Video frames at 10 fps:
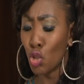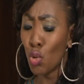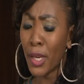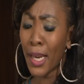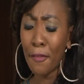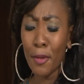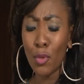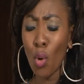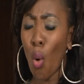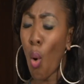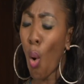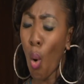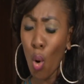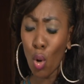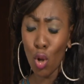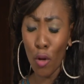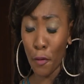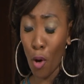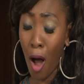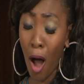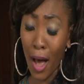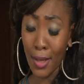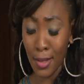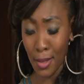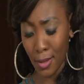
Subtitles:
You gave him the whole of your heart.